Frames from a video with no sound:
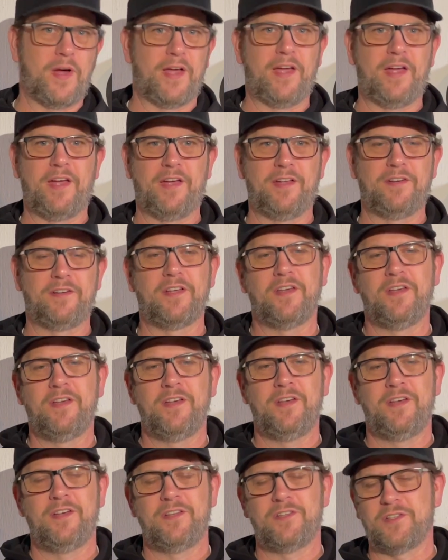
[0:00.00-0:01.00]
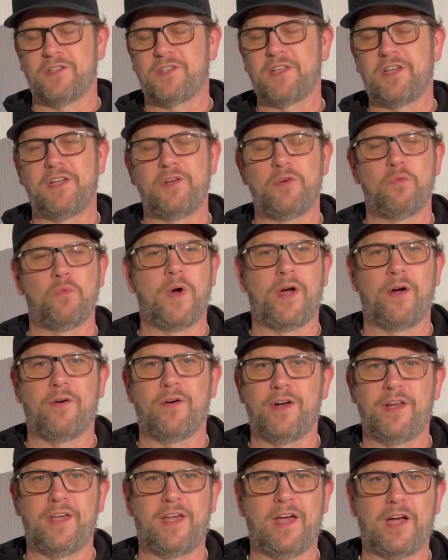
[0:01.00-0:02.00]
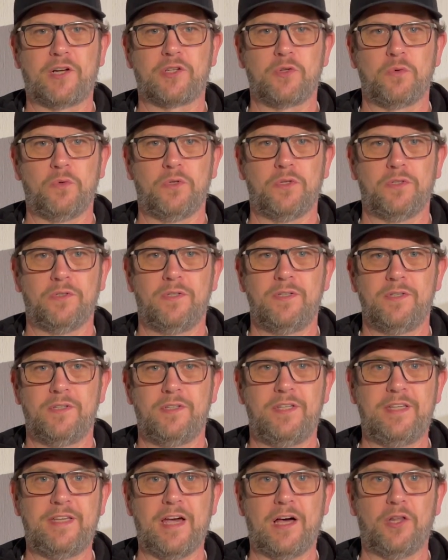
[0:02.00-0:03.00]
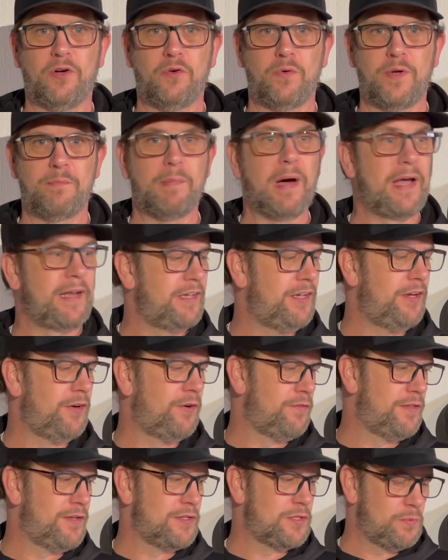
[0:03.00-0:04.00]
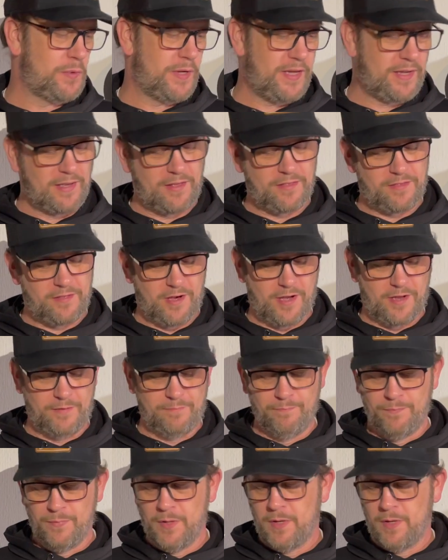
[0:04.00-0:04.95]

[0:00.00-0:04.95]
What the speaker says: And since I didn't wear any actual yellow in my gear this week, I thought